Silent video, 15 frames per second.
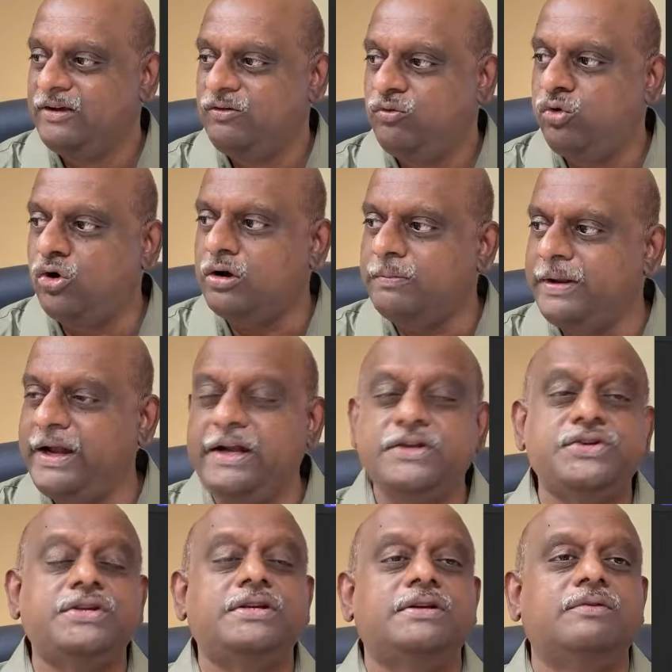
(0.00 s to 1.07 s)
4
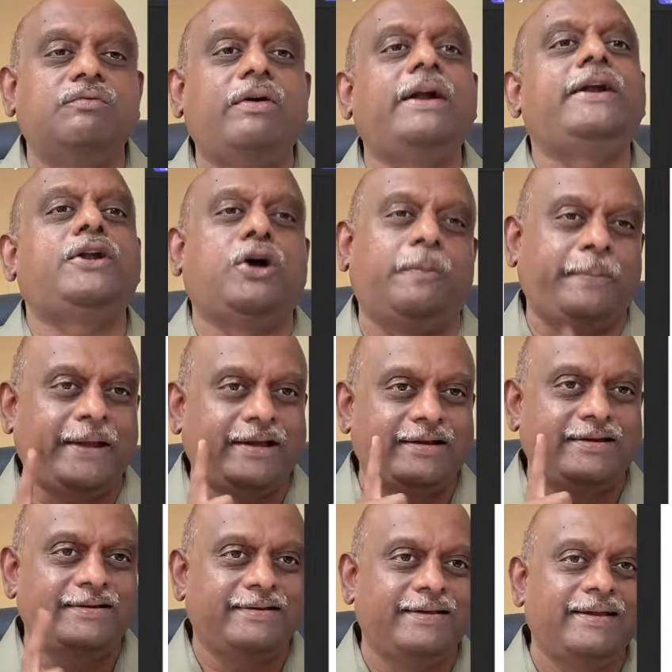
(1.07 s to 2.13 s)
minutes, one topic.
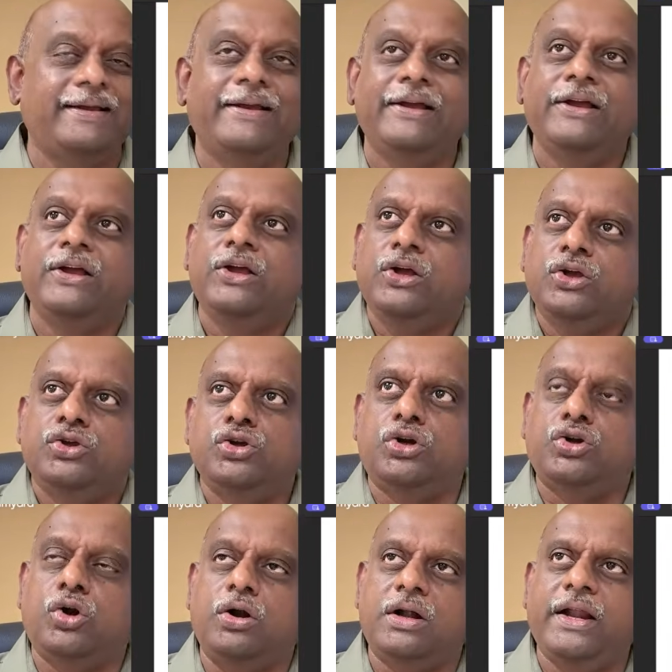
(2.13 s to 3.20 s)
So
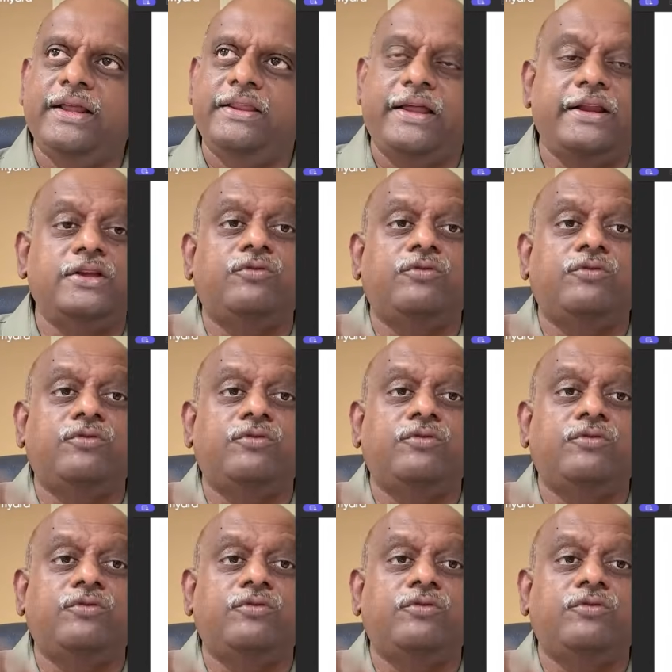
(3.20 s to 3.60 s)
totally there is